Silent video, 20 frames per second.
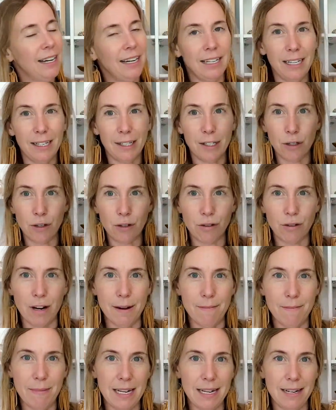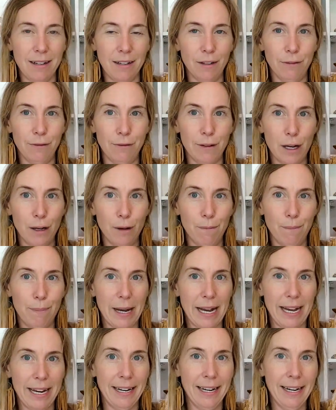I need to trim and needle felt,
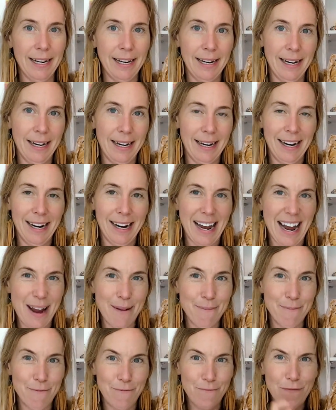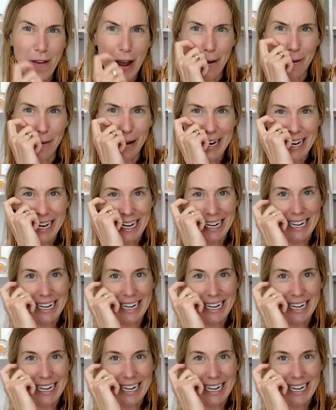but I'm very